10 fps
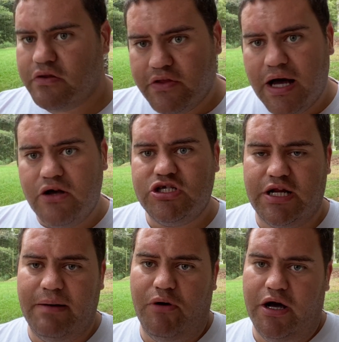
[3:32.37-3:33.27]
The house
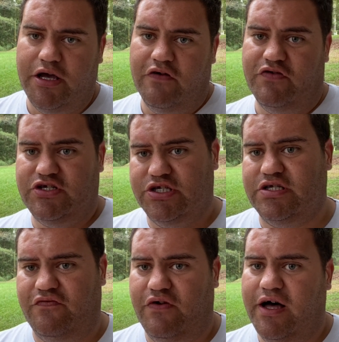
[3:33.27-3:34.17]
that I bought here for
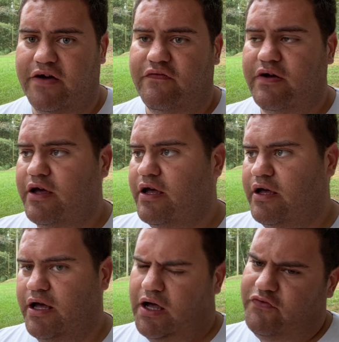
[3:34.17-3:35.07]
$65,000,
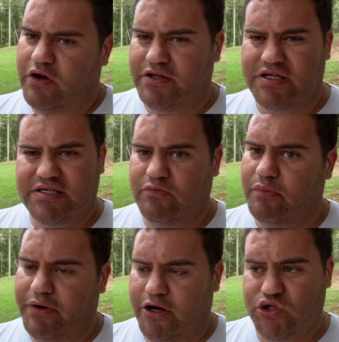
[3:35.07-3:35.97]
after I did some
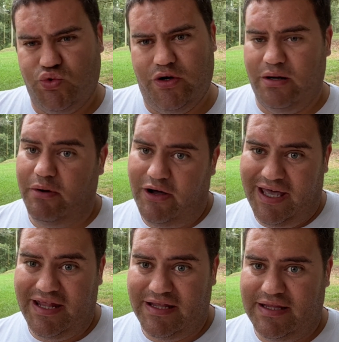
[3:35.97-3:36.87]
repairs, we're at about
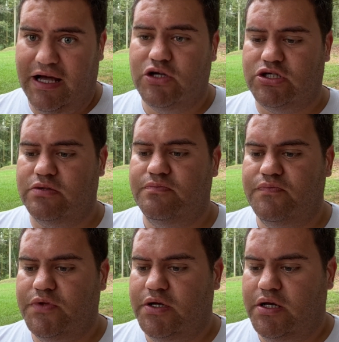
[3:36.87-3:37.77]
$80,000.
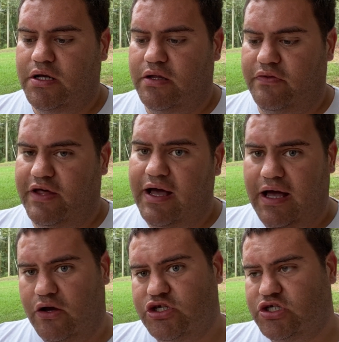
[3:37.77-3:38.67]
That
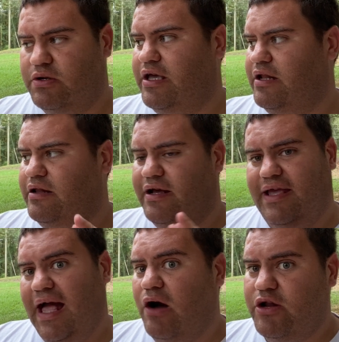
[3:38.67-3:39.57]
house in the
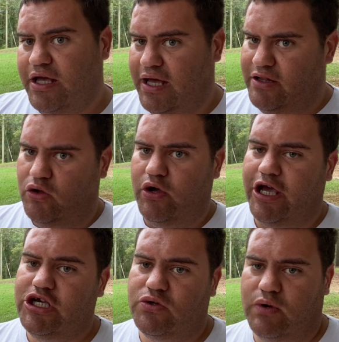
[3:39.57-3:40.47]
county and
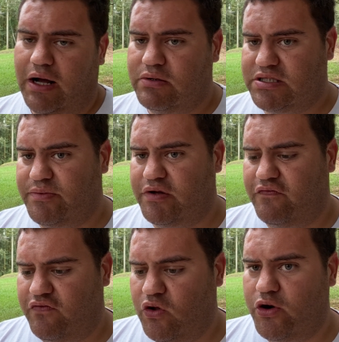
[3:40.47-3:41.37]
location where I was living in
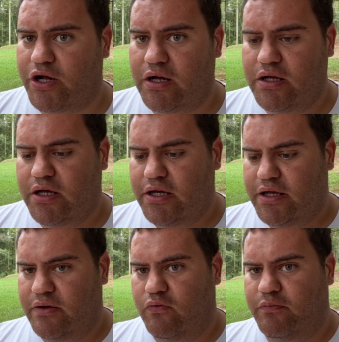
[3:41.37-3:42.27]
Florida
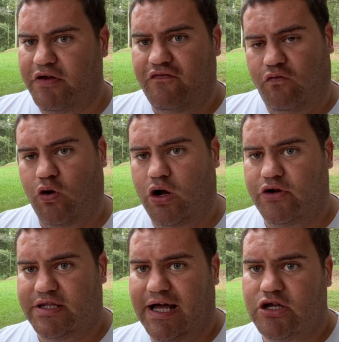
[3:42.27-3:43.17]
would be
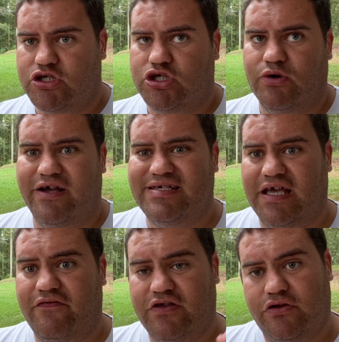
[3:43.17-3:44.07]
$400,000. So I
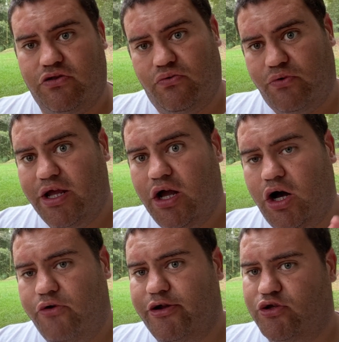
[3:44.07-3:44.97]
saved
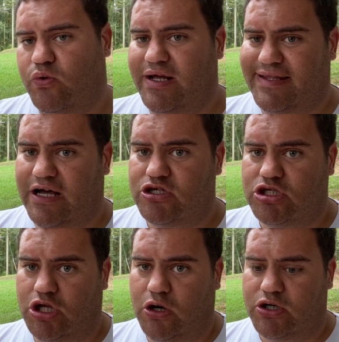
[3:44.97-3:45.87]

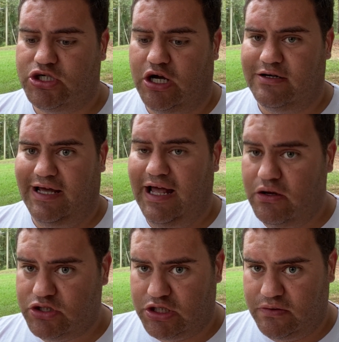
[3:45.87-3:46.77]
$320,000 on
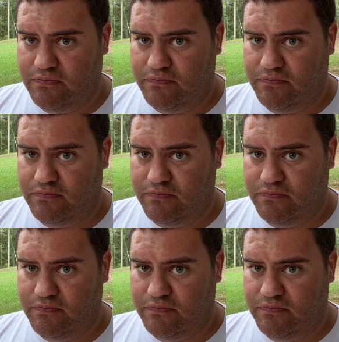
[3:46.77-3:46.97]
housing.